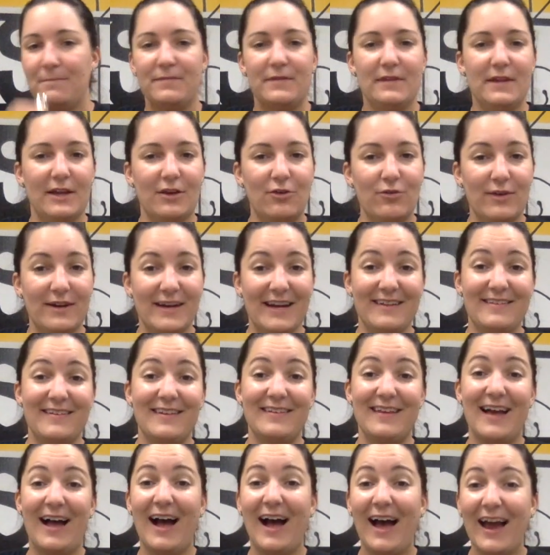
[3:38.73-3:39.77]
it creates a
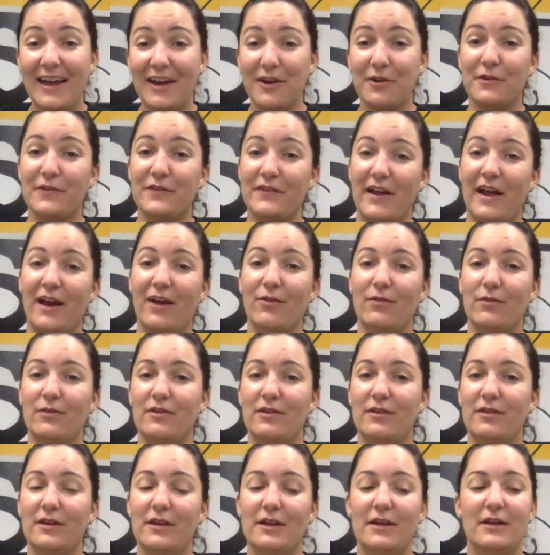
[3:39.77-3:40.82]
higher sound.
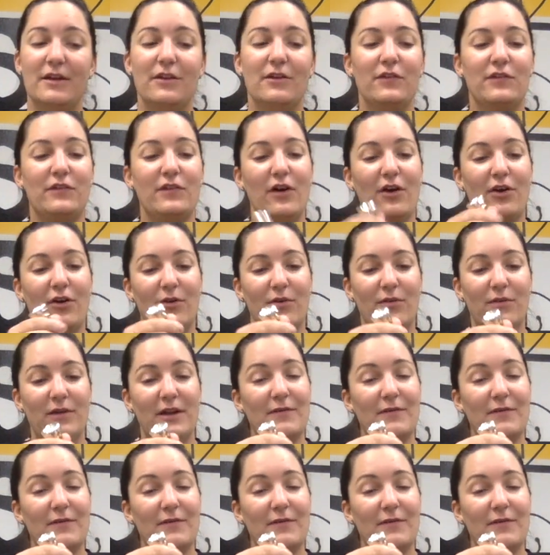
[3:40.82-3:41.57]
So